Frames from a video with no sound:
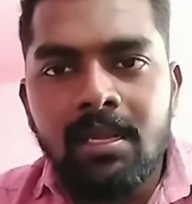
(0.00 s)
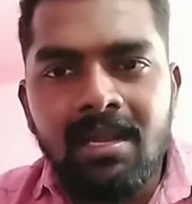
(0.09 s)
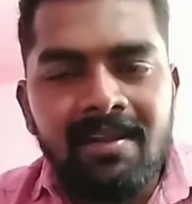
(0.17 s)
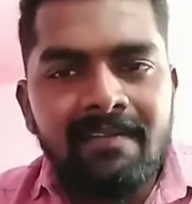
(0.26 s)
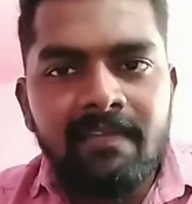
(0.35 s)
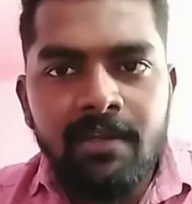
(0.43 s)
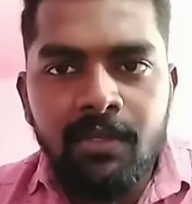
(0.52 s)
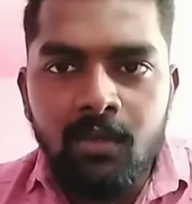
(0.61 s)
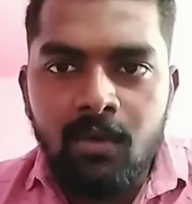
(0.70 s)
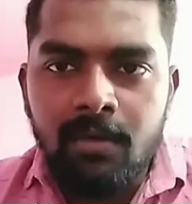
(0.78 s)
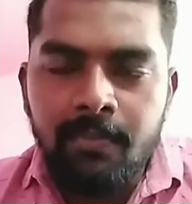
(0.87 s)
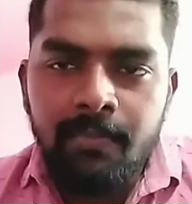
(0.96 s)
convert
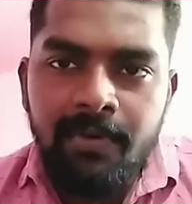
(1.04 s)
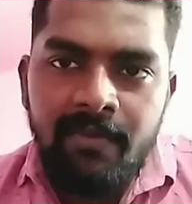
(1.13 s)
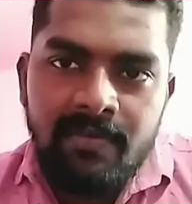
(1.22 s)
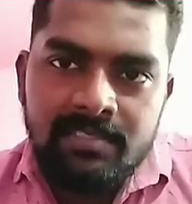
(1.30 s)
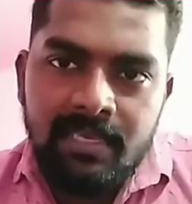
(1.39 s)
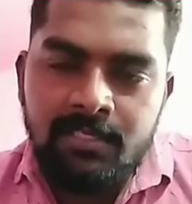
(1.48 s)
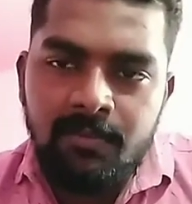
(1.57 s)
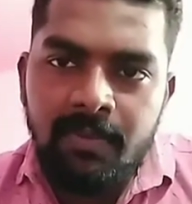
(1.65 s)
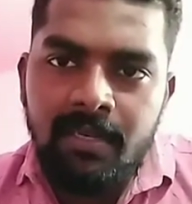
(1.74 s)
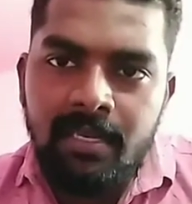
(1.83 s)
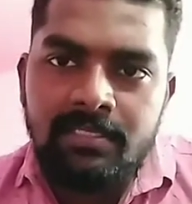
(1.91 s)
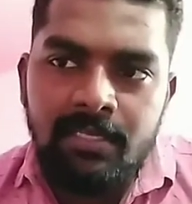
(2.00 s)
your previous
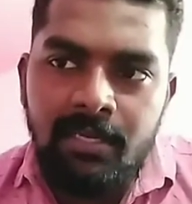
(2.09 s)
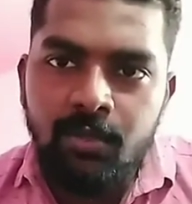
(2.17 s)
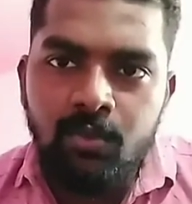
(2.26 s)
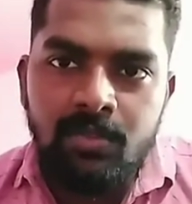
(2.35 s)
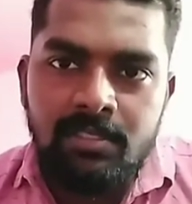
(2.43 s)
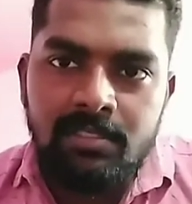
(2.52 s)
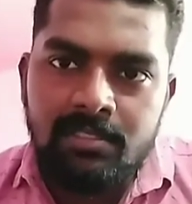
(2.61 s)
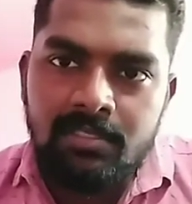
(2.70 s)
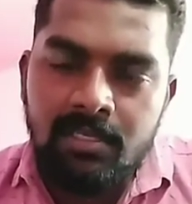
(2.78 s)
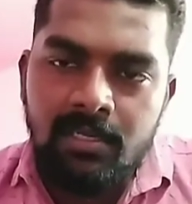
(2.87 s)
experience into this